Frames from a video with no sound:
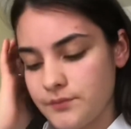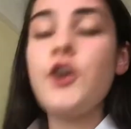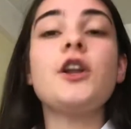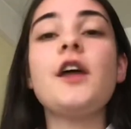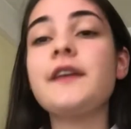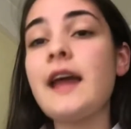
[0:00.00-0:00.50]
You
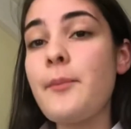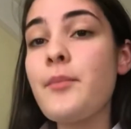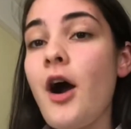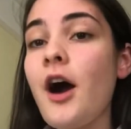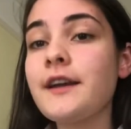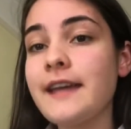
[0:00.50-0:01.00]
can either get a
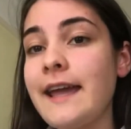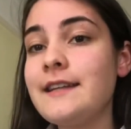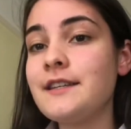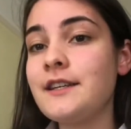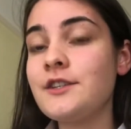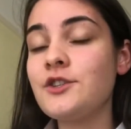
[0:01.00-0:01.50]

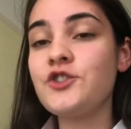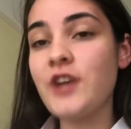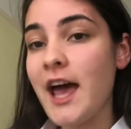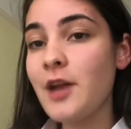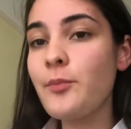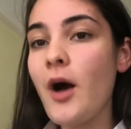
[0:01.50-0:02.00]
part-catered
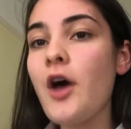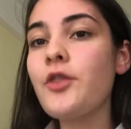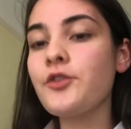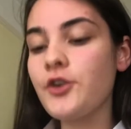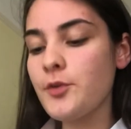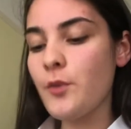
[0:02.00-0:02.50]
shared
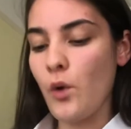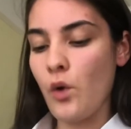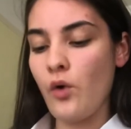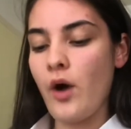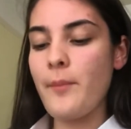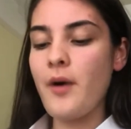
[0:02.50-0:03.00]
bathroom
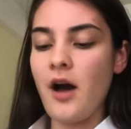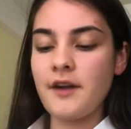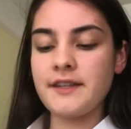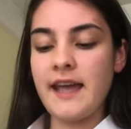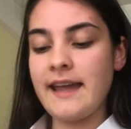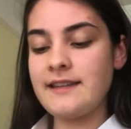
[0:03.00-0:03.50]
or a
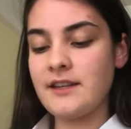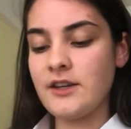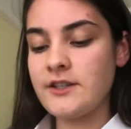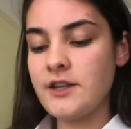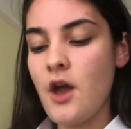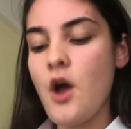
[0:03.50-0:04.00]

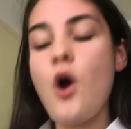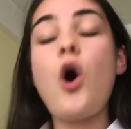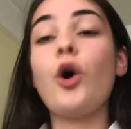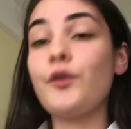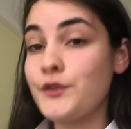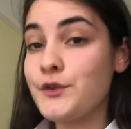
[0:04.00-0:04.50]
part-catered
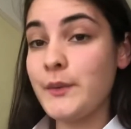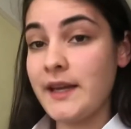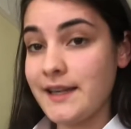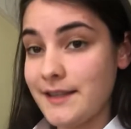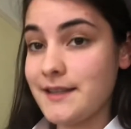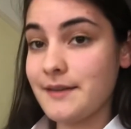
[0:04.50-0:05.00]

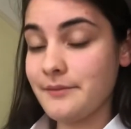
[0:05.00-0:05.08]
ensuite.